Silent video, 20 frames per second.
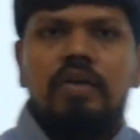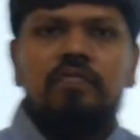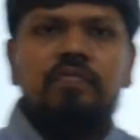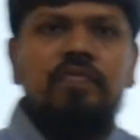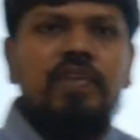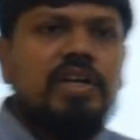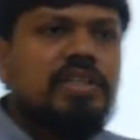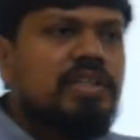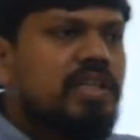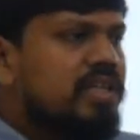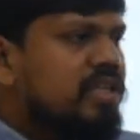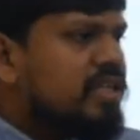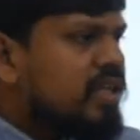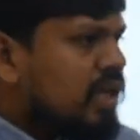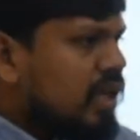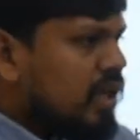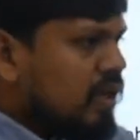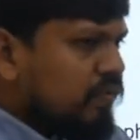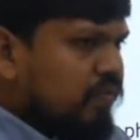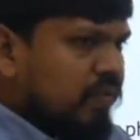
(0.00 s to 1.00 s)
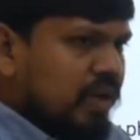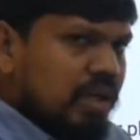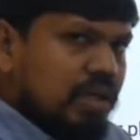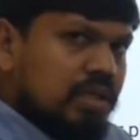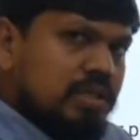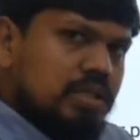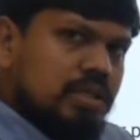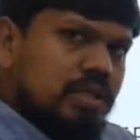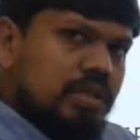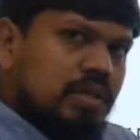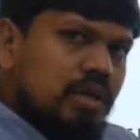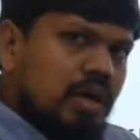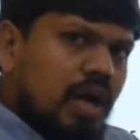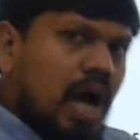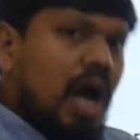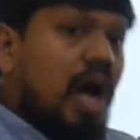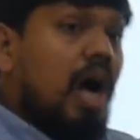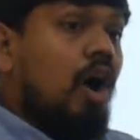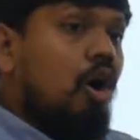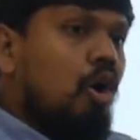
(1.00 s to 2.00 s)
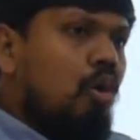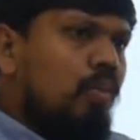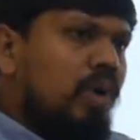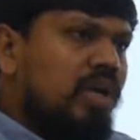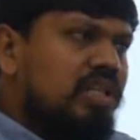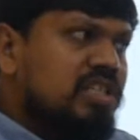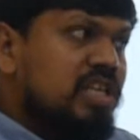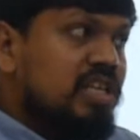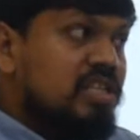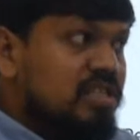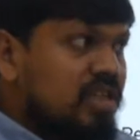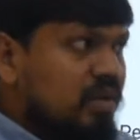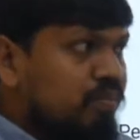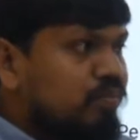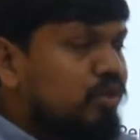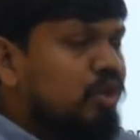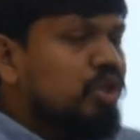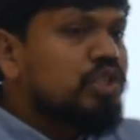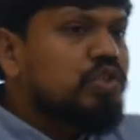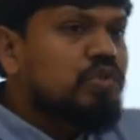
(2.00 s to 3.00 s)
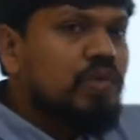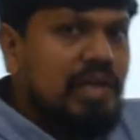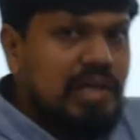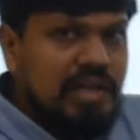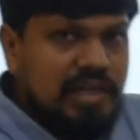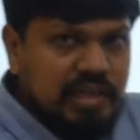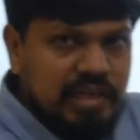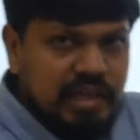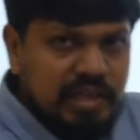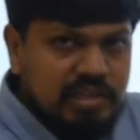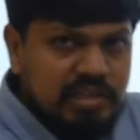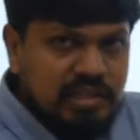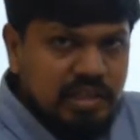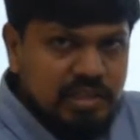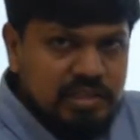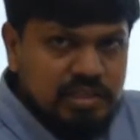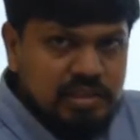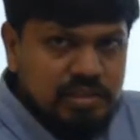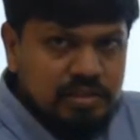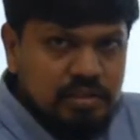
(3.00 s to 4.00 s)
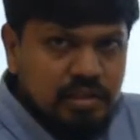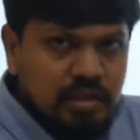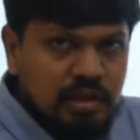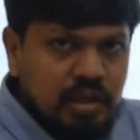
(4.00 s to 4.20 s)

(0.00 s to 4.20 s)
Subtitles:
For the A phase, how much is the mutual linkages,